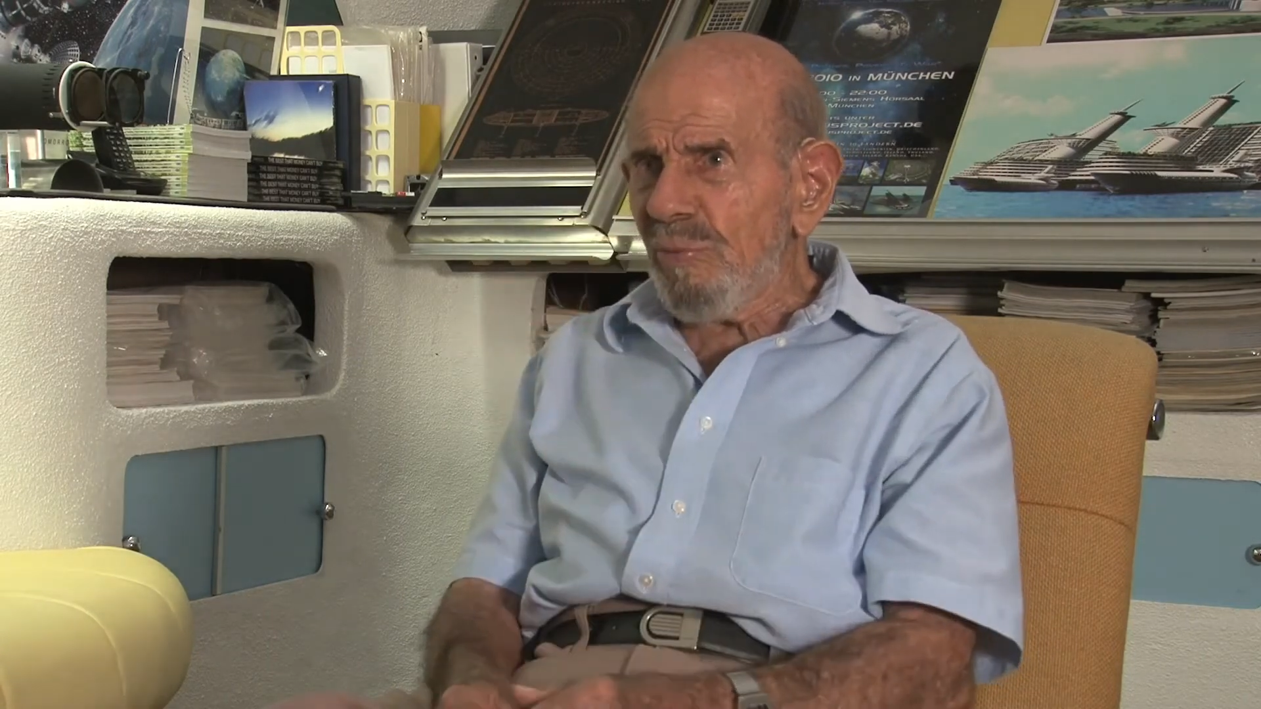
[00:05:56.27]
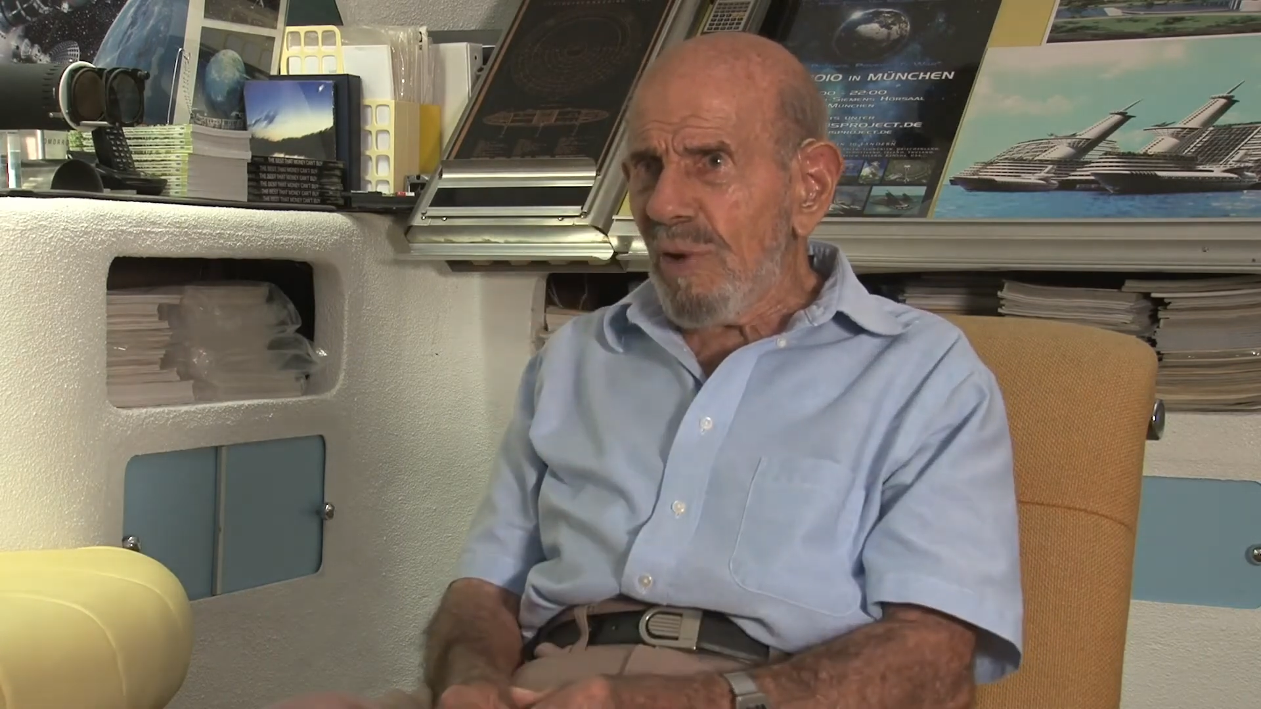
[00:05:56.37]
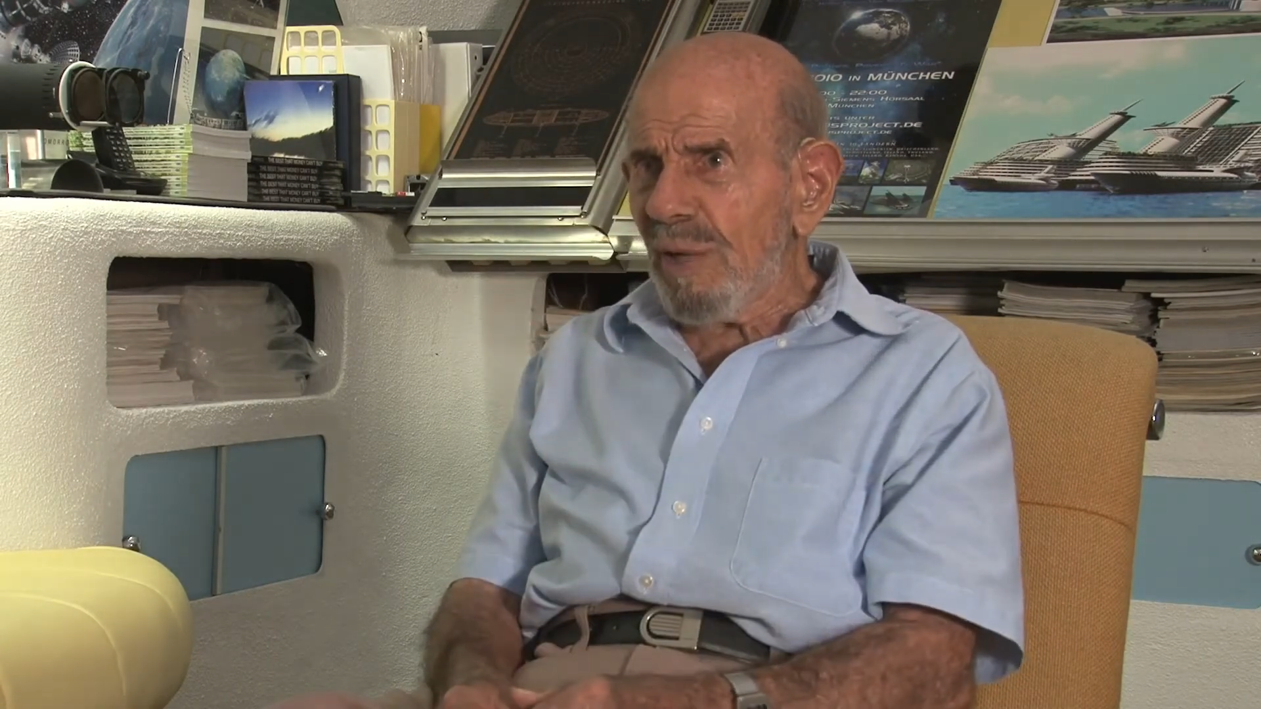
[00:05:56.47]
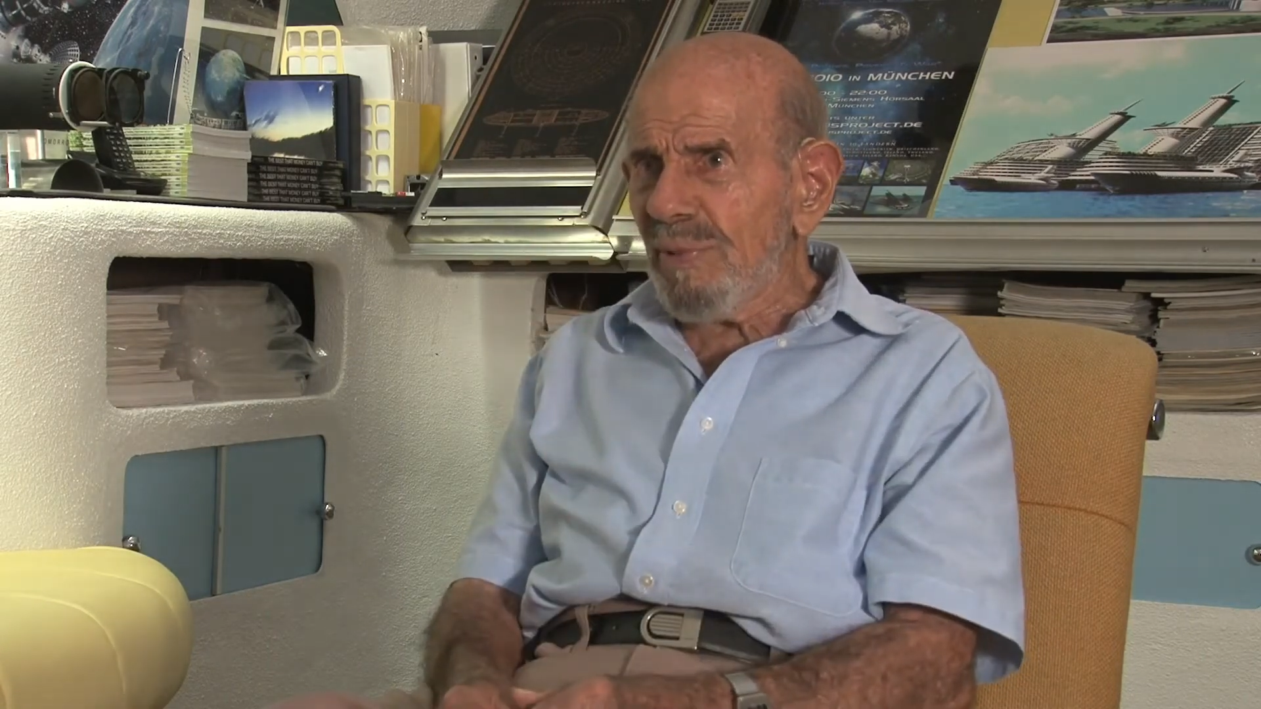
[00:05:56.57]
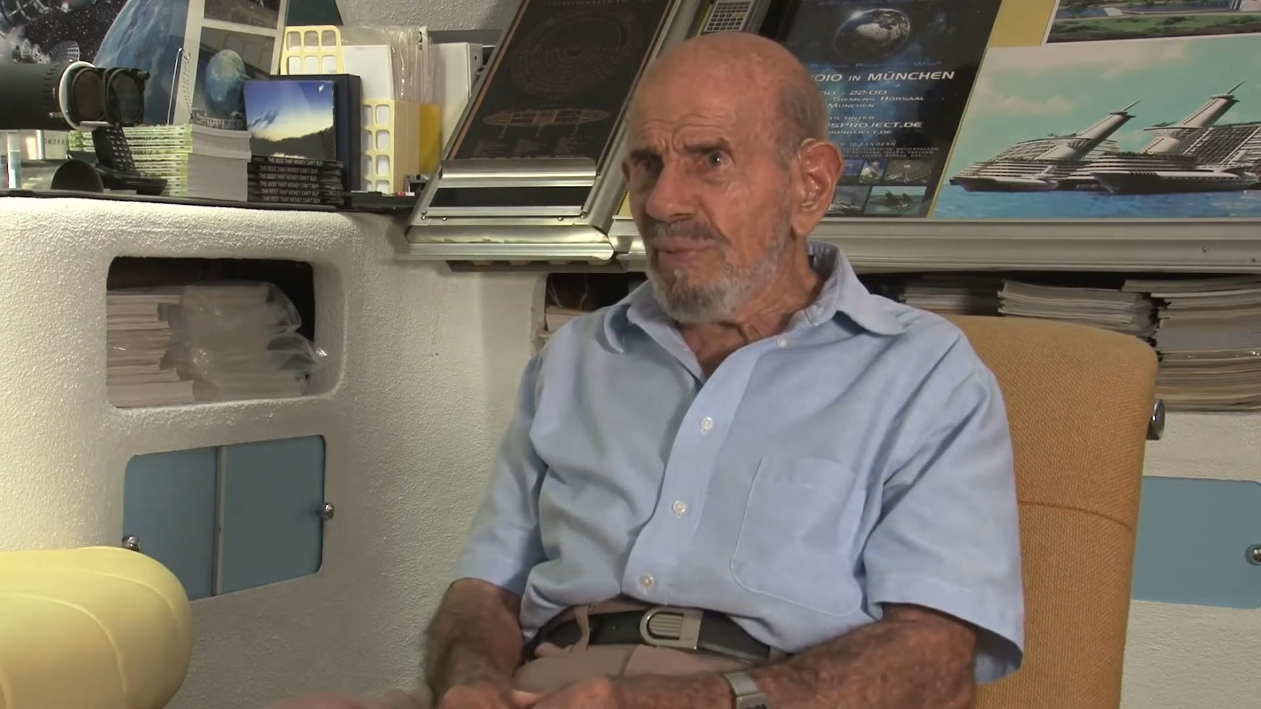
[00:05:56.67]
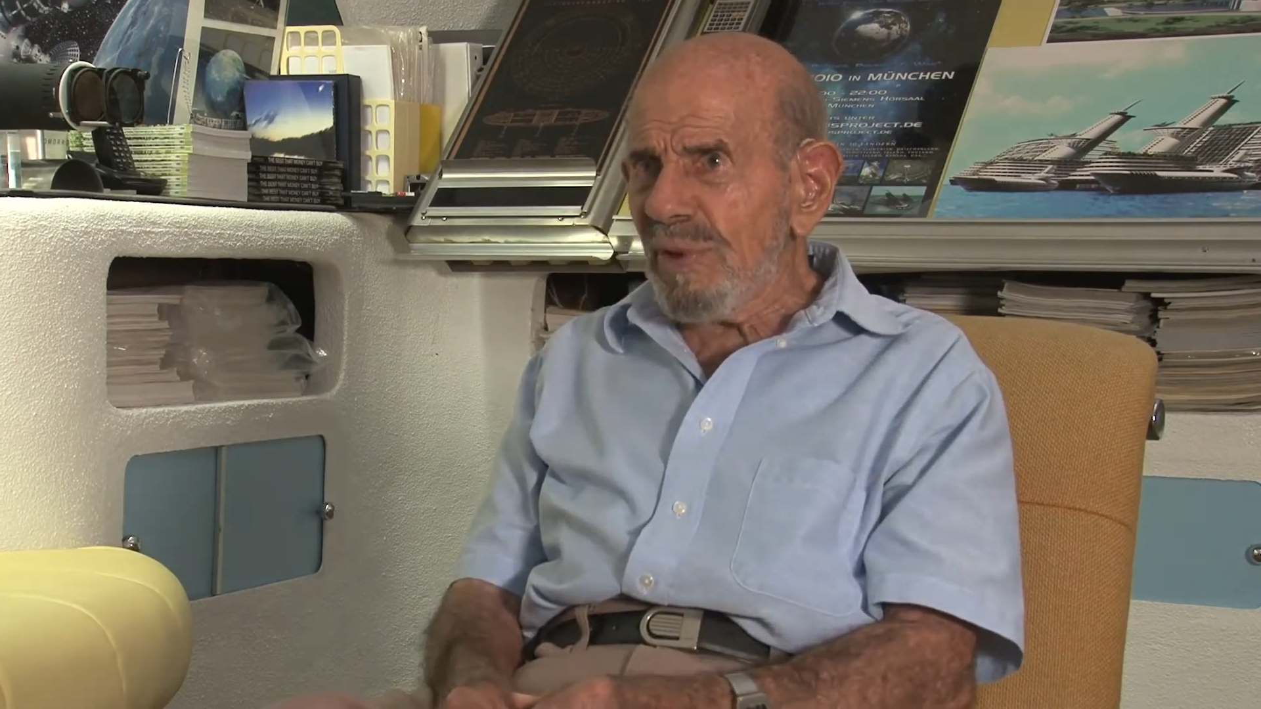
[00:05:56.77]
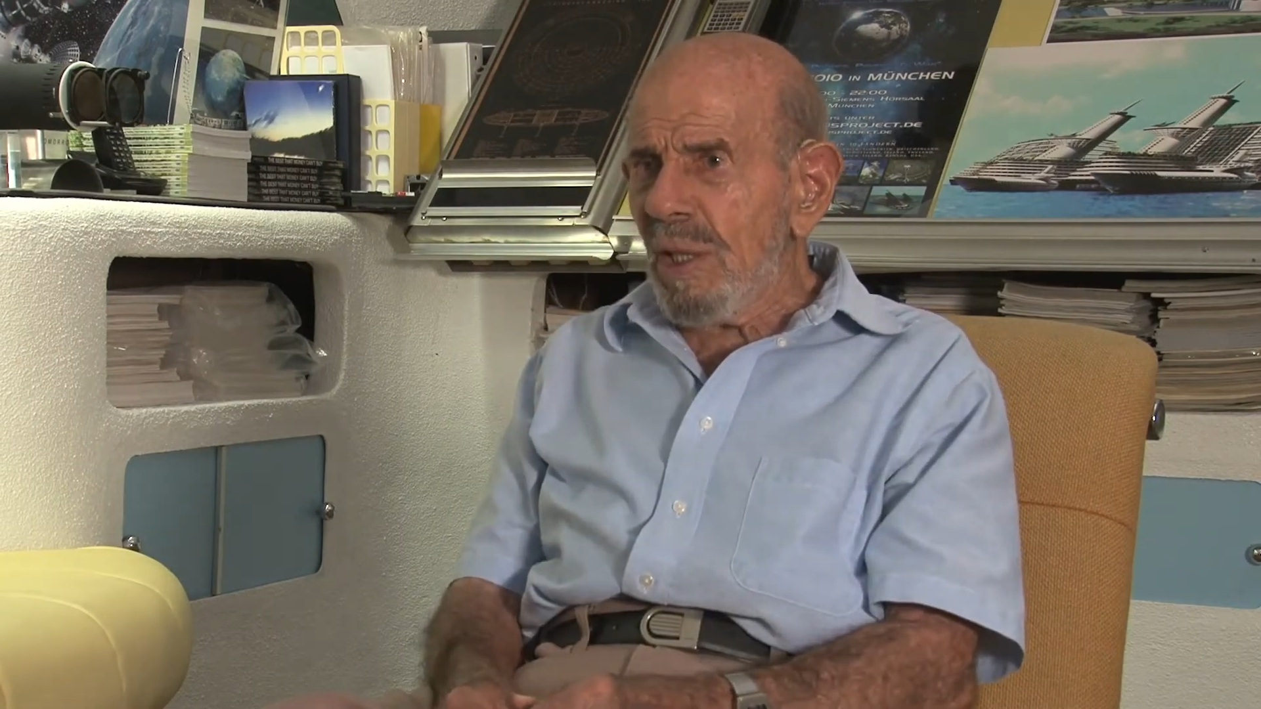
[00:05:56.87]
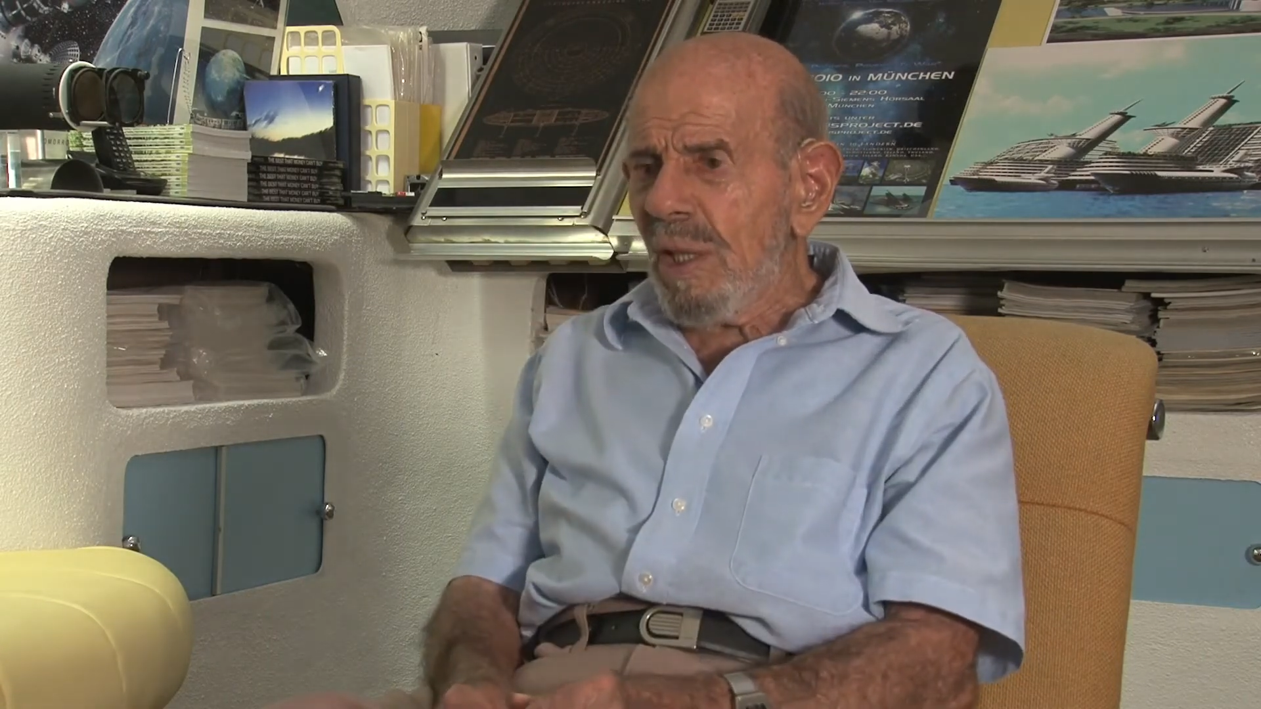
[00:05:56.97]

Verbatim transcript: problems,